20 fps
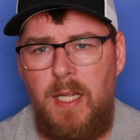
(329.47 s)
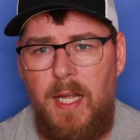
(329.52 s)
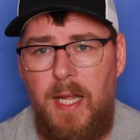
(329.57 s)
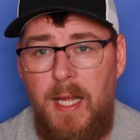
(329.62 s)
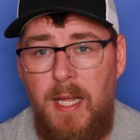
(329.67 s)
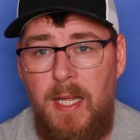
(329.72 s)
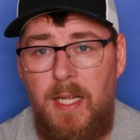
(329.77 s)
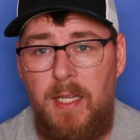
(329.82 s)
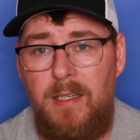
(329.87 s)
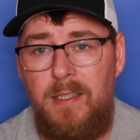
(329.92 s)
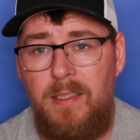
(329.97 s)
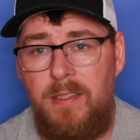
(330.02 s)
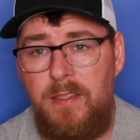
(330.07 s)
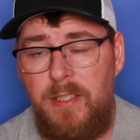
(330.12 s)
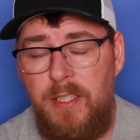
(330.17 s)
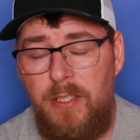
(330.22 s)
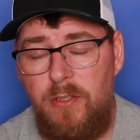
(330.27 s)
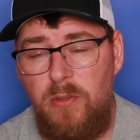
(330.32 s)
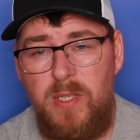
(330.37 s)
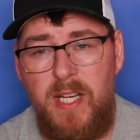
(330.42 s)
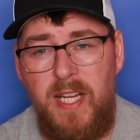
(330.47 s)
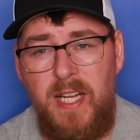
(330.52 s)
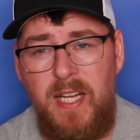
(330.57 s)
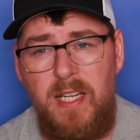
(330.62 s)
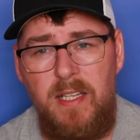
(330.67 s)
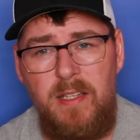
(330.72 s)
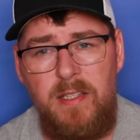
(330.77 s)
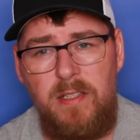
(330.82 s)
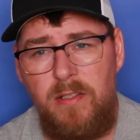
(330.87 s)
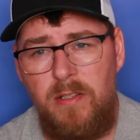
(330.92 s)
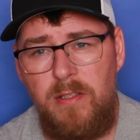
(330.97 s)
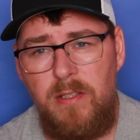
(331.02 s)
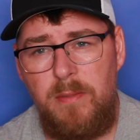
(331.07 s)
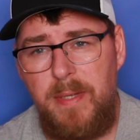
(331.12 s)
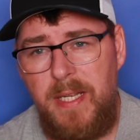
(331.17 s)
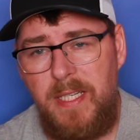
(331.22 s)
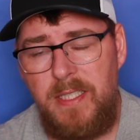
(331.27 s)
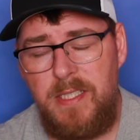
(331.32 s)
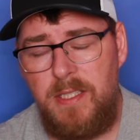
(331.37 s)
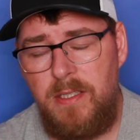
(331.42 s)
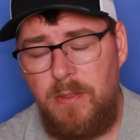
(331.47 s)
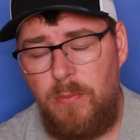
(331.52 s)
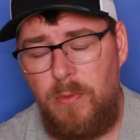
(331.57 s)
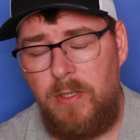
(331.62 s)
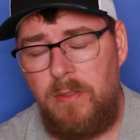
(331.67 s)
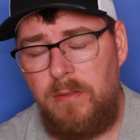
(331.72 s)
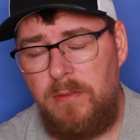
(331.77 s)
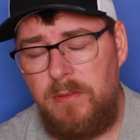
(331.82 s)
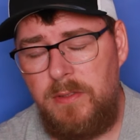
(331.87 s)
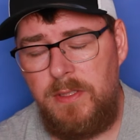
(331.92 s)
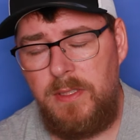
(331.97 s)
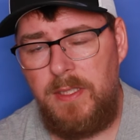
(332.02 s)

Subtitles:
And they're okay, they're not the best in the world.